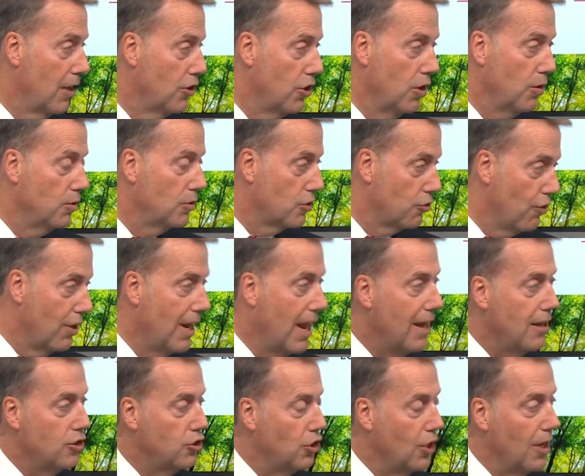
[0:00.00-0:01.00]
use green
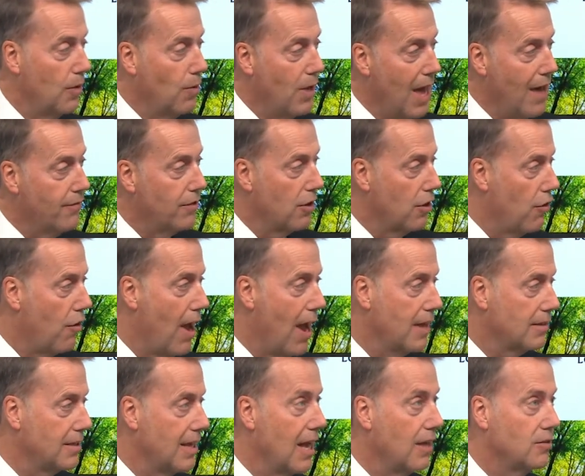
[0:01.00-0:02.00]
energy. We haven't
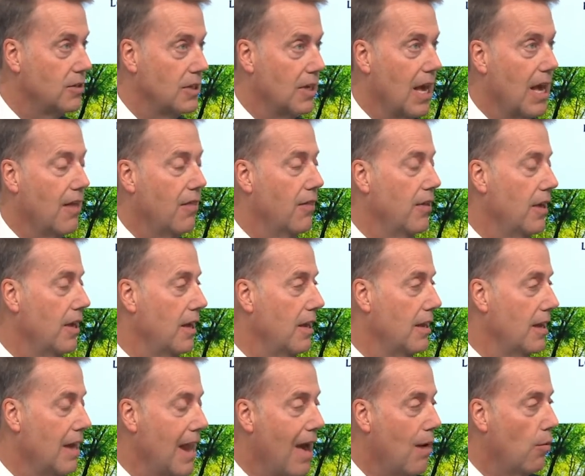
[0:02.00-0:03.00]
cracked how to get
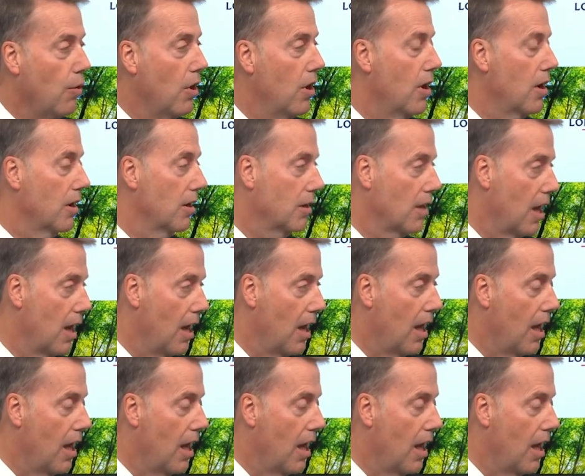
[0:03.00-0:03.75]
the network